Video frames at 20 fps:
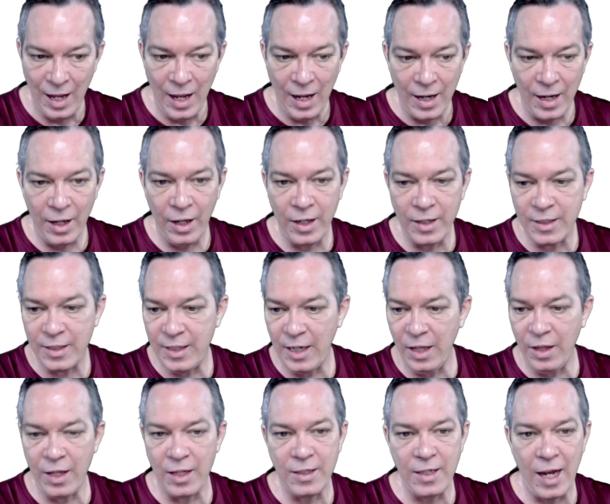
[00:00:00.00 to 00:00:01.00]
Now you can see
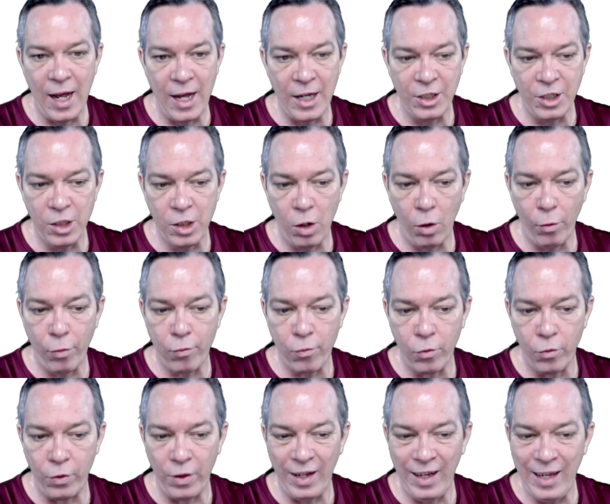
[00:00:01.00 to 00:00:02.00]
this as you go
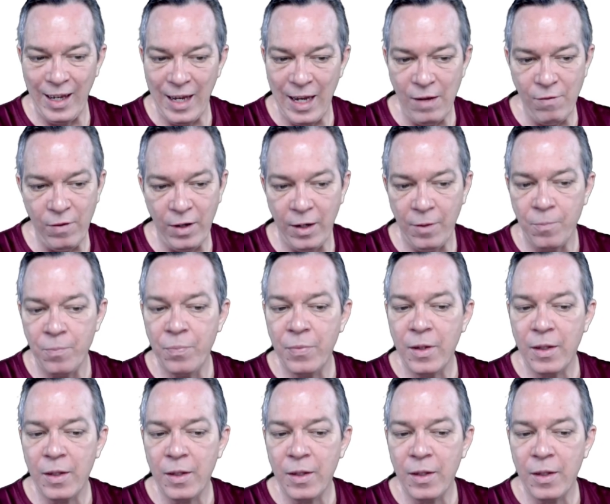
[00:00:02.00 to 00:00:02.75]
through the evening,